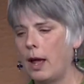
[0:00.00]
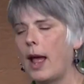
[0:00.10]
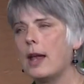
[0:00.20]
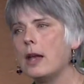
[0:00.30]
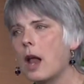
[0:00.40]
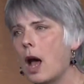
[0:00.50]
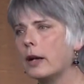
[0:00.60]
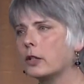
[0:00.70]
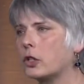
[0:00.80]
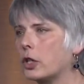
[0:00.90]
and
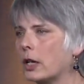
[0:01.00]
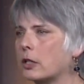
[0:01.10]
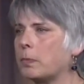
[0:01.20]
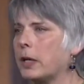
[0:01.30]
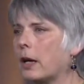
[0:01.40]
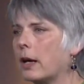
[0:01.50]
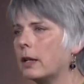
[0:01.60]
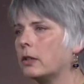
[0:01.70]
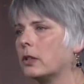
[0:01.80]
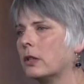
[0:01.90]
not just
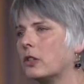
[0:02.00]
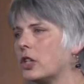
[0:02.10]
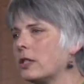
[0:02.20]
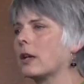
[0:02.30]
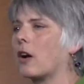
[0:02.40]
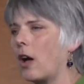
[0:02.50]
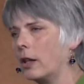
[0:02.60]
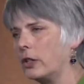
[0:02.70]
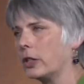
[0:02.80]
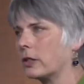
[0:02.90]
because she's an
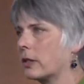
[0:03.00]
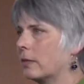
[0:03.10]
ecologist.